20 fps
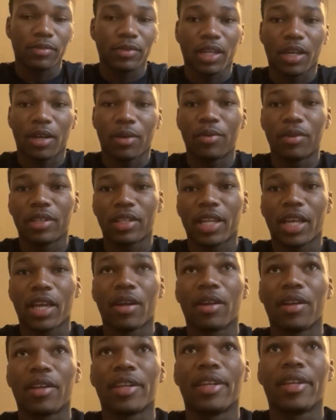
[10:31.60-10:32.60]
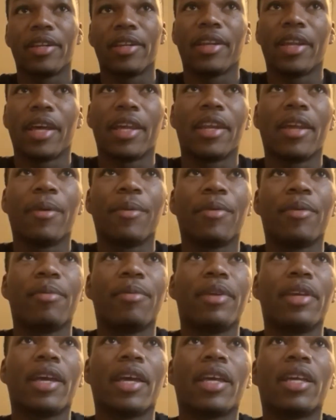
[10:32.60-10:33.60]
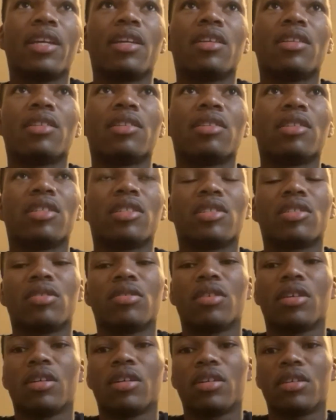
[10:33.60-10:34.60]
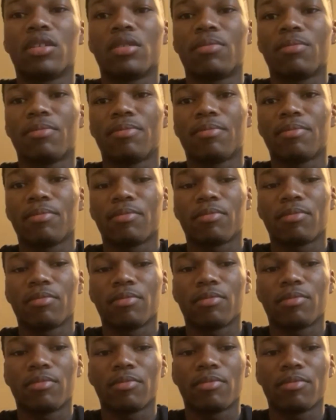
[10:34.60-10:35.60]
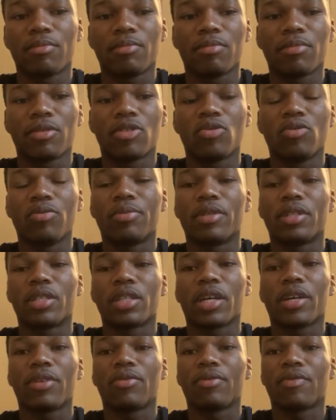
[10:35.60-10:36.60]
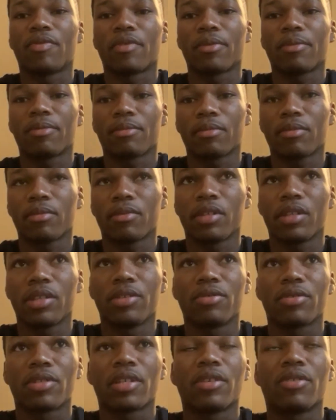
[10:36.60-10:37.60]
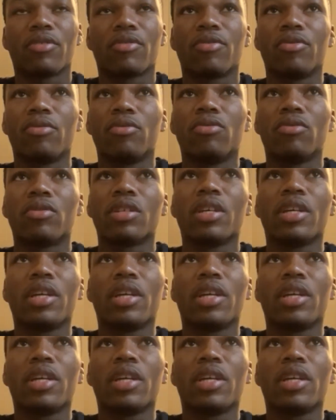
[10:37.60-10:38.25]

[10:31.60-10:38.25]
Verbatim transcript: I want that that WBA um, super title from Leo Santa Cruz.